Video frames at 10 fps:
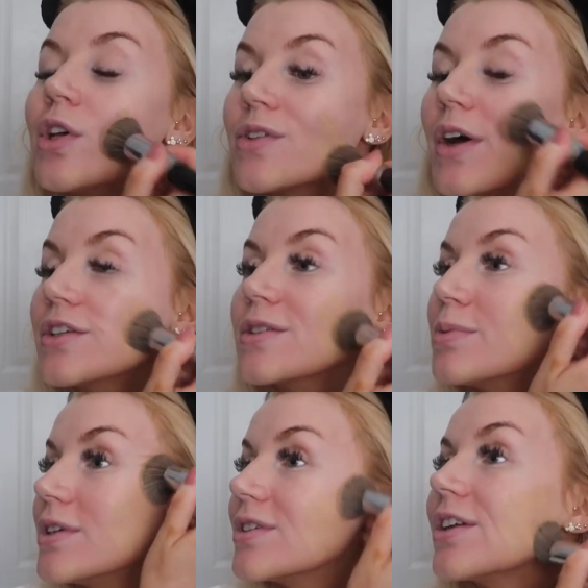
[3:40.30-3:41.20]
so I just
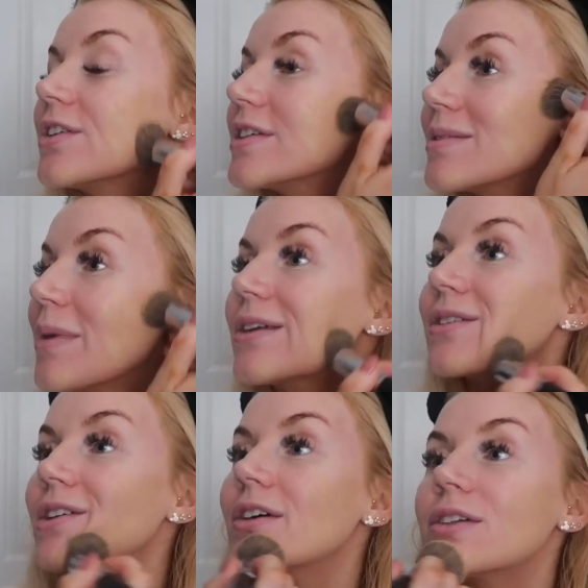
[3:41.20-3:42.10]
put a generous
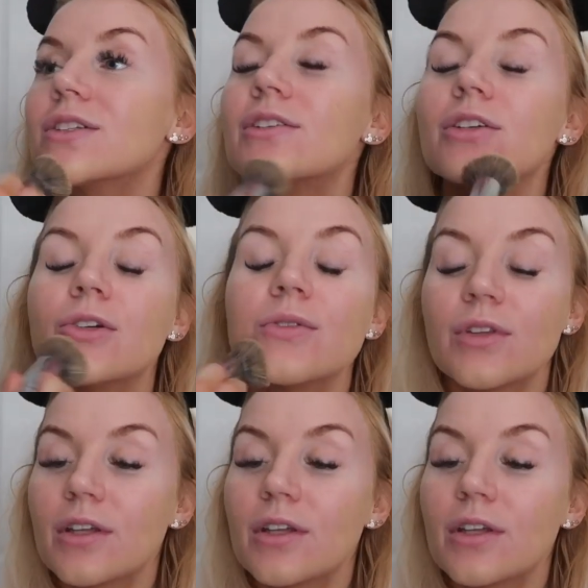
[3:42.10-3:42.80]
amount onto